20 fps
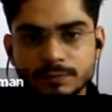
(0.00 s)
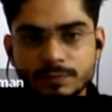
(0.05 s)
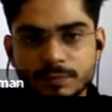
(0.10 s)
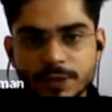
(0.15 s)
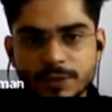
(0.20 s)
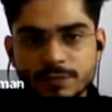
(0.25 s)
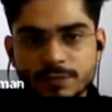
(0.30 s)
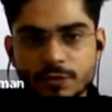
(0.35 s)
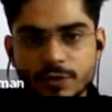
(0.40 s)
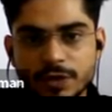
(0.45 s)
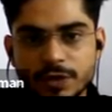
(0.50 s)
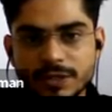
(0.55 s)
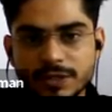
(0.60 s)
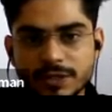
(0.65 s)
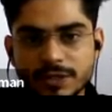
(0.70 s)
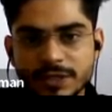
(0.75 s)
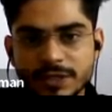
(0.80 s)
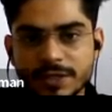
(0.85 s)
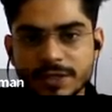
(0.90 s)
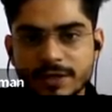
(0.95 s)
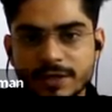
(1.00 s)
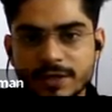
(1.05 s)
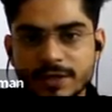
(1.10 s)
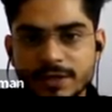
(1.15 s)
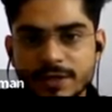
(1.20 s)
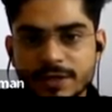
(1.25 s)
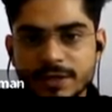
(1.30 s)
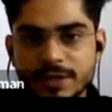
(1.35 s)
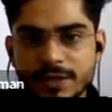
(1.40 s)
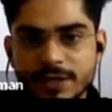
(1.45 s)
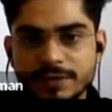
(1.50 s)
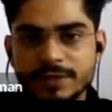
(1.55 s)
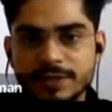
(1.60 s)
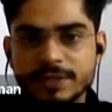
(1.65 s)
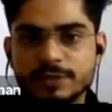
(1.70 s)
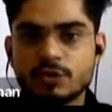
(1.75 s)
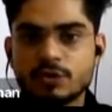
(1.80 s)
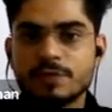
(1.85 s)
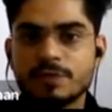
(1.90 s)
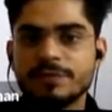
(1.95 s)
Please focus here.
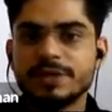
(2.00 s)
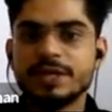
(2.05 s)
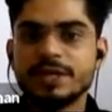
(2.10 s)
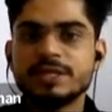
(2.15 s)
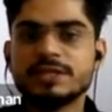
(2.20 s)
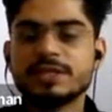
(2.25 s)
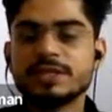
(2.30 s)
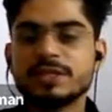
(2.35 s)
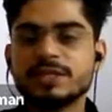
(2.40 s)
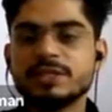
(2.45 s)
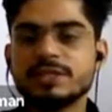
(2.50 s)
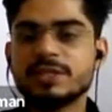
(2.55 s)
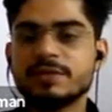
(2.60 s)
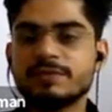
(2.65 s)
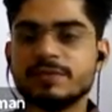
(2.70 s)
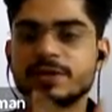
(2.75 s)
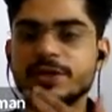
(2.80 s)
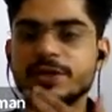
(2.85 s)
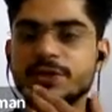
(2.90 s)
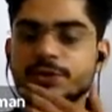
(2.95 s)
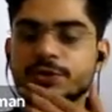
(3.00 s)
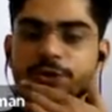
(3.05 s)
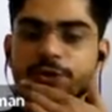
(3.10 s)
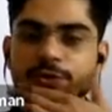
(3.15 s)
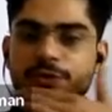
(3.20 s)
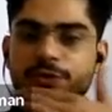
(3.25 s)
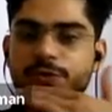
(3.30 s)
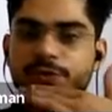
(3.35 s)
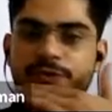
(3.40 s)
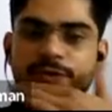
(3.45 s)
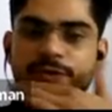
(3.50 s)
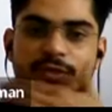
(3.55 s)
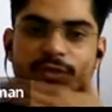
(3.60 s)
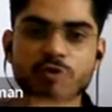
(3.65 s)
This combination is given to you.